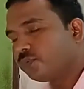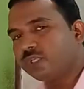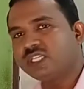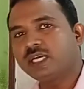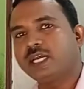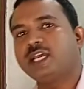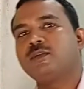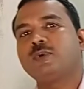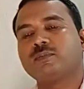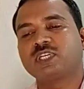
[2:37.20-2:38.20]
with the
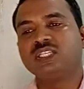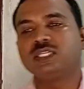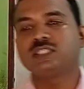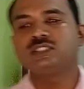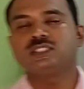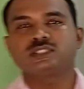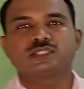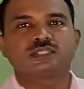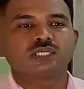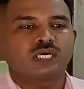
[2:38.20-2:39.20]
help of
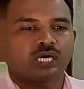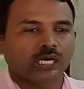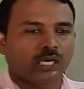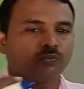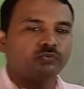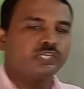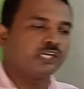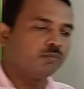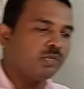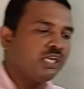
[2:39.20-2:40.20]
conductors how we
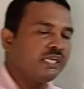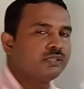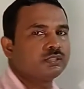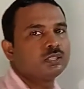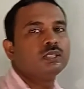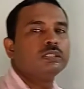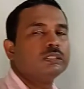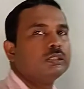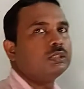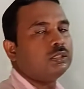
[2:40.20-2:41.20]
can make
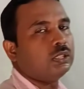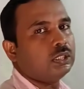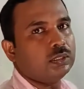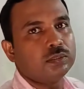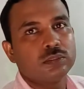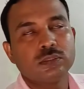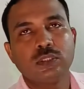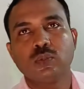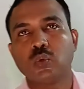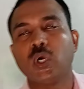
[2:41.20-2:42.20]
the
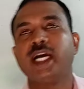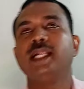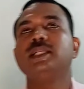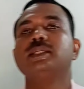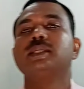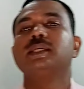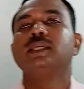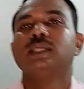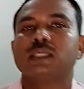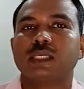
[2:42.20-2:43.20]
coils,
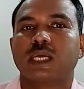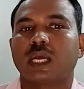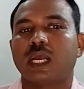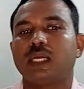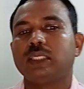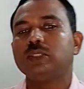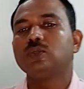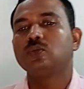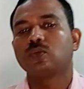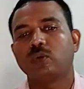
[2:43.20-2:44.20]
and due
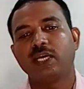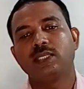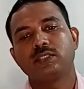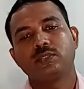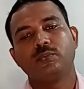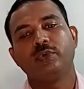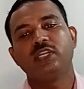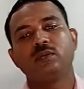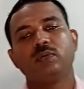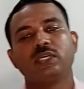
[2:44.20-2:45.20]
to coils
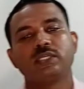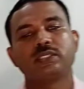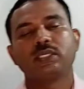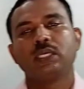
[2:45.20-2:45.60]
whenever